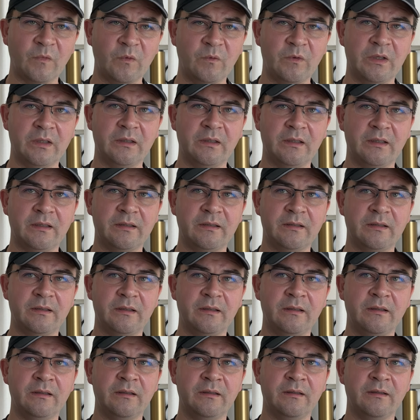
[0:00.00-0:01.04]
one last
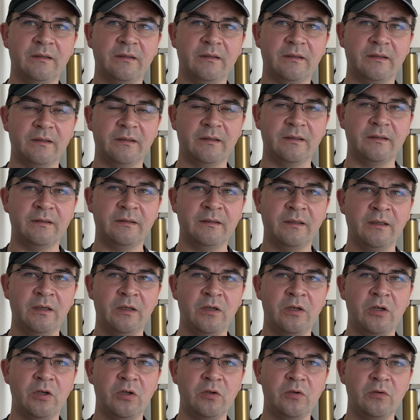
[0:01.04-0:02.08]
thing, I guess,
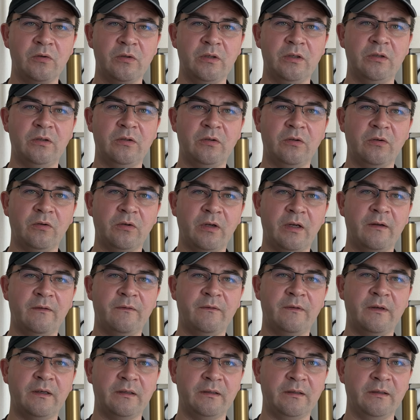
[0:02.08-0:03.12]
you need to
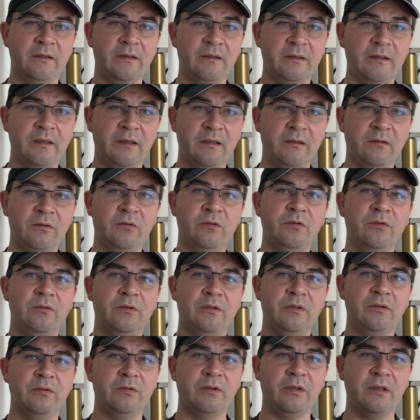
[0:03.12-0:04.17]
have, under the Thai law, you
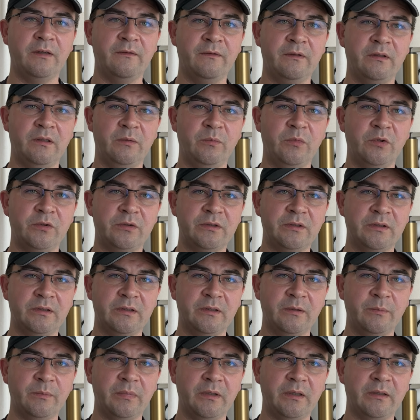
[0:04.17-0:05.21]
need to have an
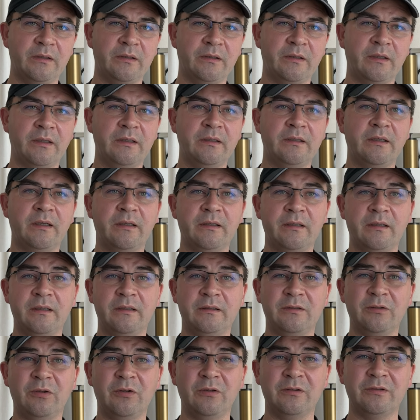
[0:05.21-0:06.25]
emergency plan, right? And
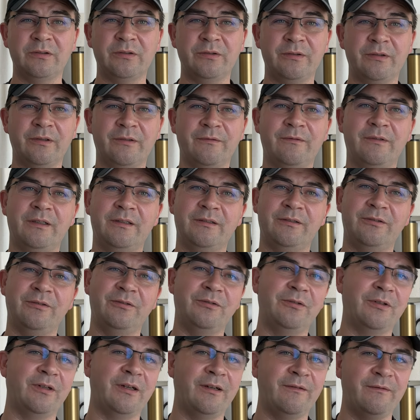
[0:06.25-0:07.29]
that also requires you
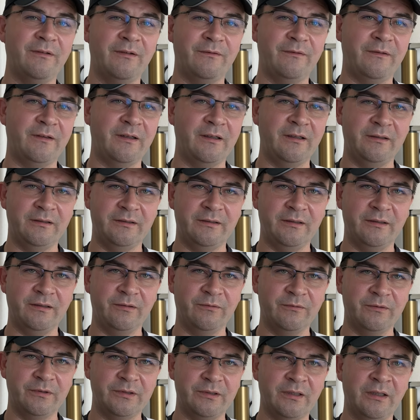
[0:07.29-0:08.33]
to have a fire
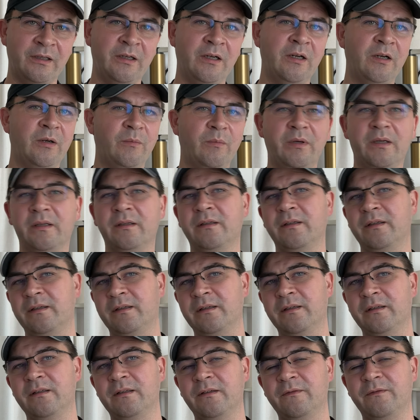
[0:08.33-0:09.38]
extinguisher. But
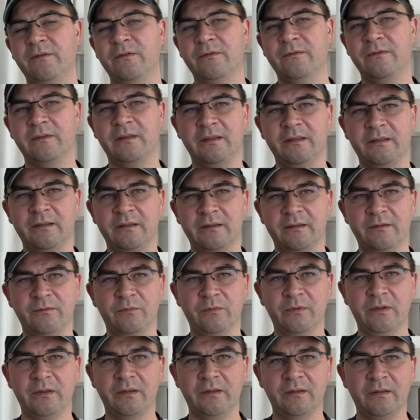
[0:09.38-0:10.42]
again, if you're flying it
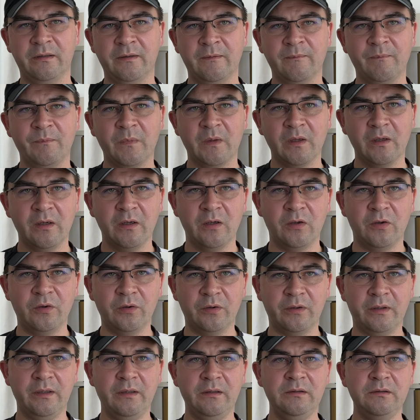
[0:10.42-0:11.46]
within
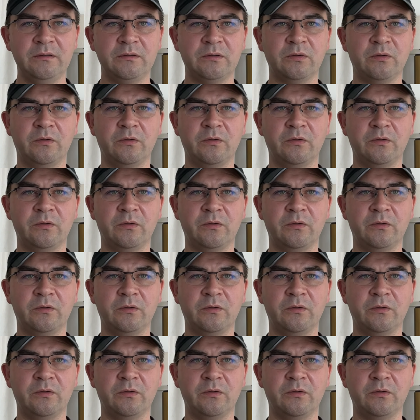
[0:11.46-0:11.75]
hotels